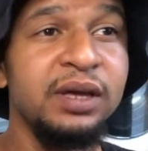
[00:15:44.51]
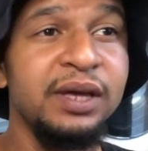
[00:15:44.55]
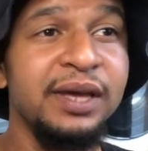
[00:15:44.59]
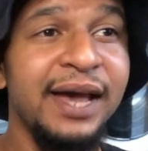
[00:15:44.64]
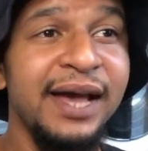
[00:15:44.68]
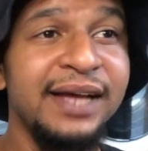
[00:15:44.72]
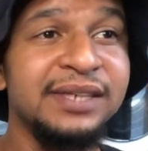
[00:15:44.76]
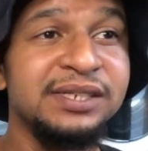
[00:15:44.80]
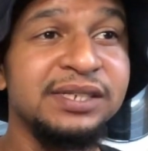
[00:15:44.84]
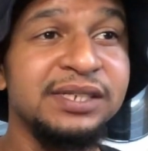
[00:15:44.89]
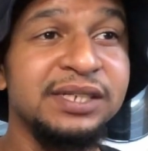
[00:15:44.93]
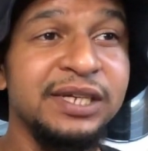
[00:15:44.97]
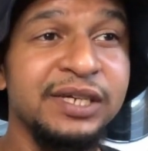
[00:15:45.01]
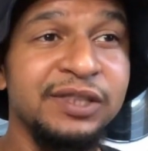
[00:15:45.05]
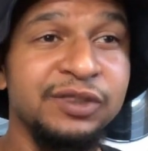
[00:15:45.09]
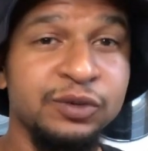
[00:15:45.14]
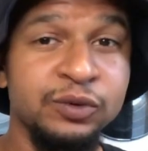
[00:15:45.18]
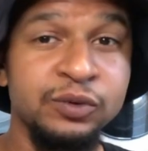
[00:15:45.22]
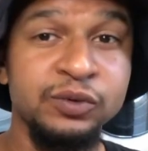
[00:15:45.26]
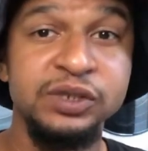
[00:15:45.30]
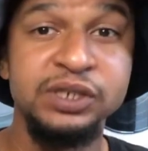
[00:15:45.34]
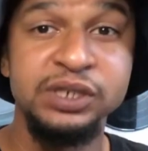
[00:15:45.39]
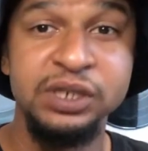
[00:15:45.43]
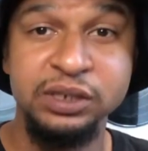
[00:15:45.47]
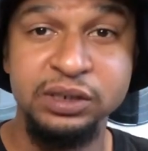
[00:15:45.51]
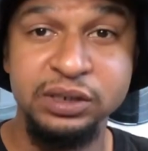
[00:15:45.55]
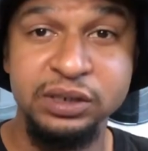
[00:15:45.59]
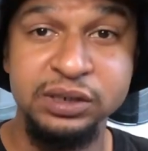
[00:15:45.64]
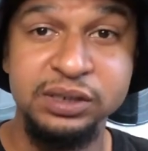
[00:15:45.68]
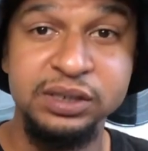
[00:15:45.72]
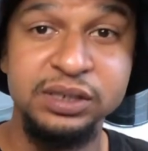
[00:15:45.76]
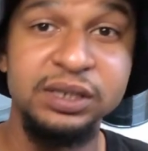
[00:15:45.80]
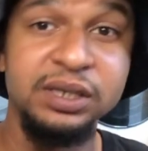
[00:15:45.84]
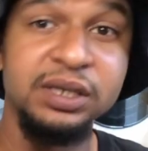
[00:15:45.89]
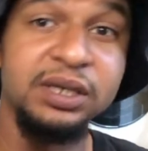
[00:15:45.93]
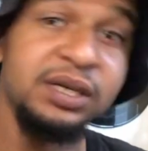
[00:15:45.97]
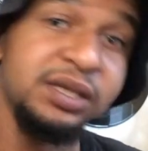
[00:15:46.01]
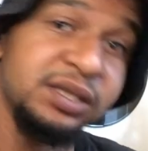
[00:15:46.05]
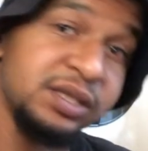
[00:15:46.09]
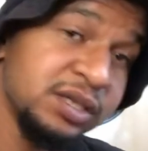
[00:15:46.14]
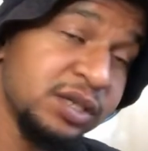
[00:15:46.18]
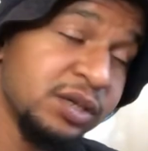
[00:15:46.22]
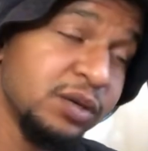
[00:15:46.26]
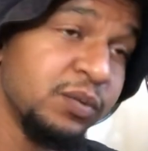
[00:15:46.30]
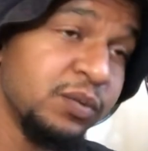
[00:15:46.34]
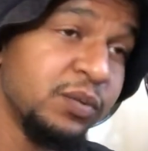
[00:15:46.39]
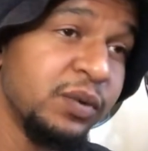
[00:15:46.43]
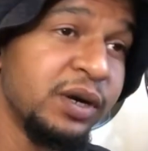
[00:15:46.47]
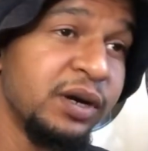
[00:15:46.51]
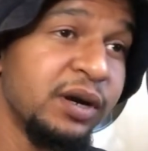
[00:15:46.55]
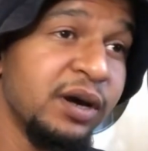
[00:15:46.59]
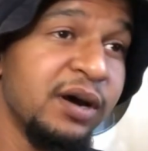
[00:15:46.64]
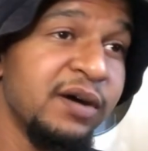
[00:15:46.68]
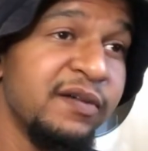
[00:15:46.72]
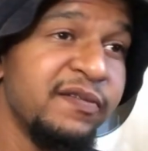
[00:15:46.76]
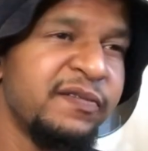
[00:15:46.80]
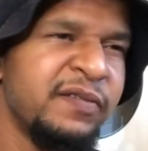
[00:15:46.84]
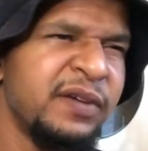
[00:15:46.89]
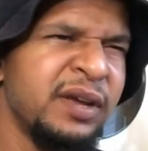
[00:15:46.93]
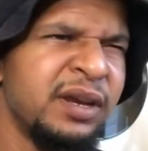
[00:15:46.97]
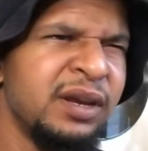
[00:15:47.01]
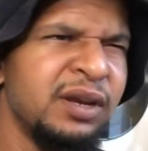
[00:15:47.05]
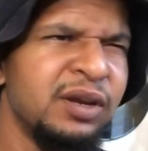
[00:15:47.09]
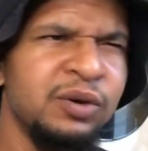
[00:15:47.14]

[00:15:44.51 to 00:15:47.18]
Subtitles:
He has to get through Jinder to get to the winner of Finn